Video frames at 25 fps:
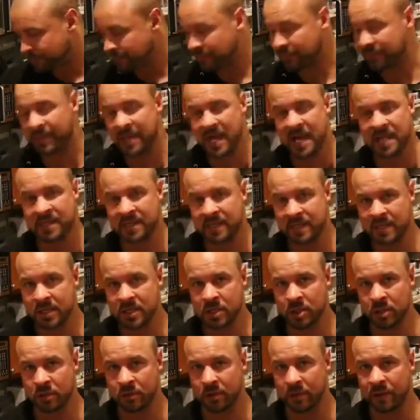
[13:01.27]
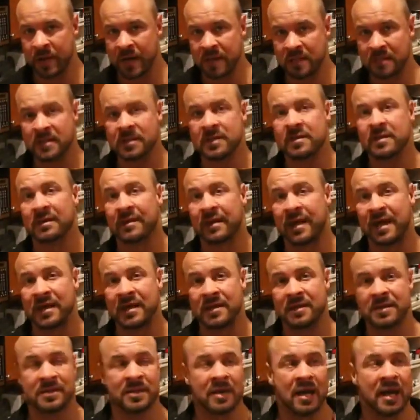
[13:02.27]
that's an issue. That's that
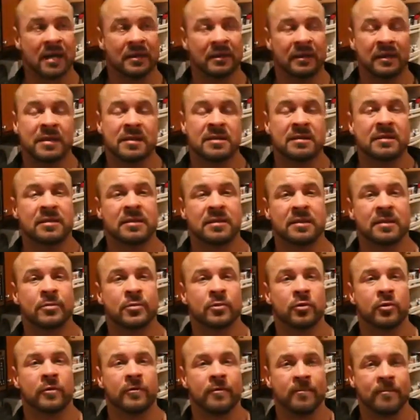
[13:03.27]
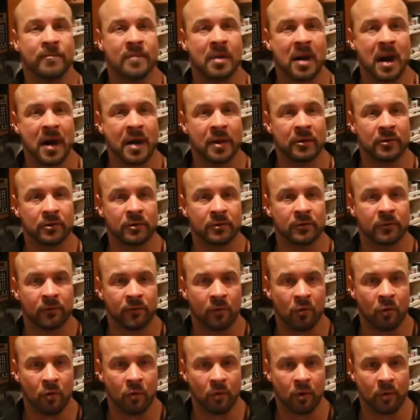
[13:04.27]
is at least some sort of mild
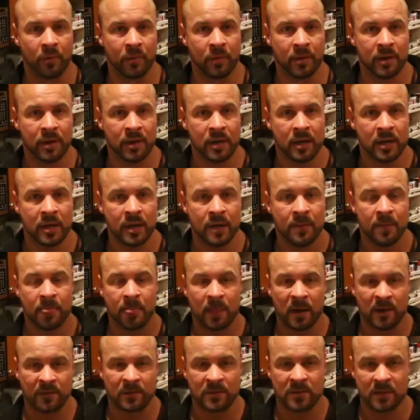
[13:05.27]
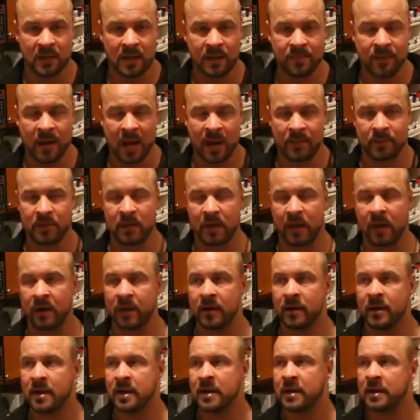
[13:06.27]
form of sleep apnea.
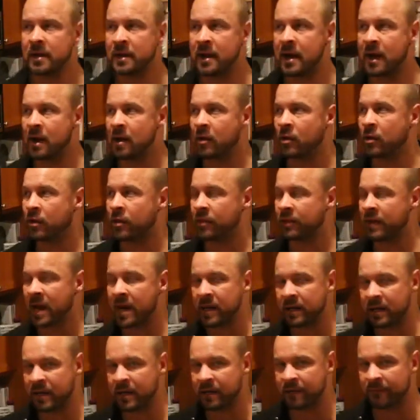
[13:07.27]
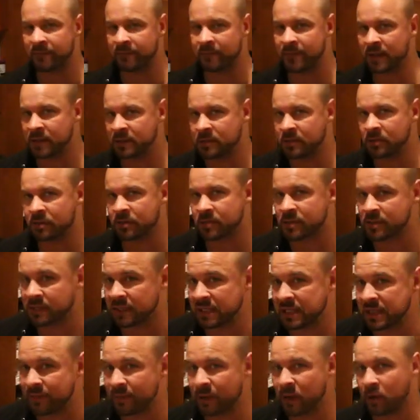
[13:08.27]
Now, that can affect your
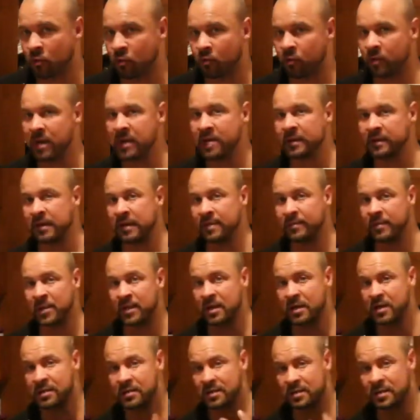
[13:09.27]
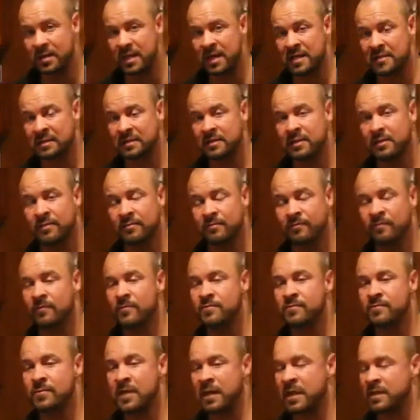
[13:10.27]
sleep greatly because that's
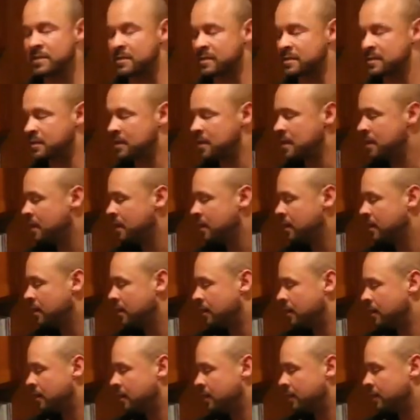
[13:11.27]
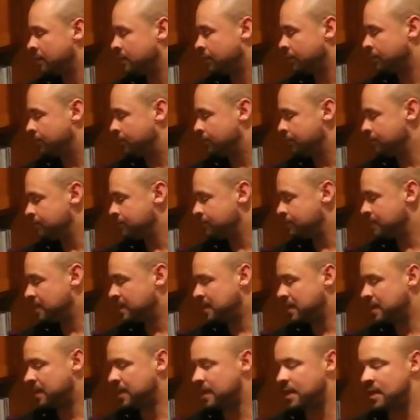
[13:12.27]
that's
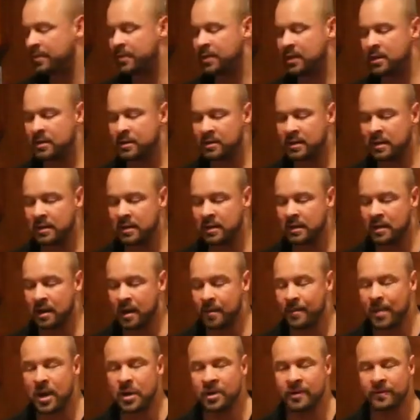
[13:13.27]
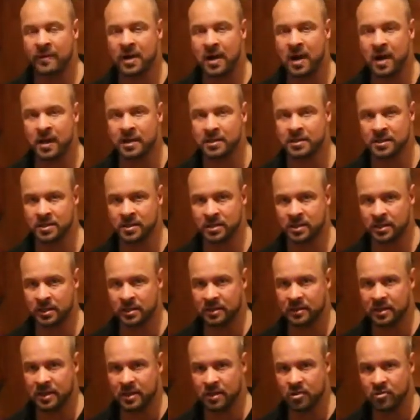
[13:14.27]
inhibiting the amount of
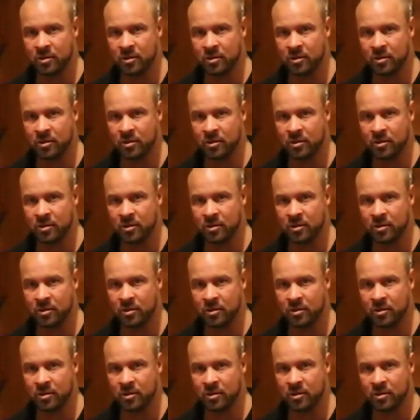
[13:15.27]
oxygen that you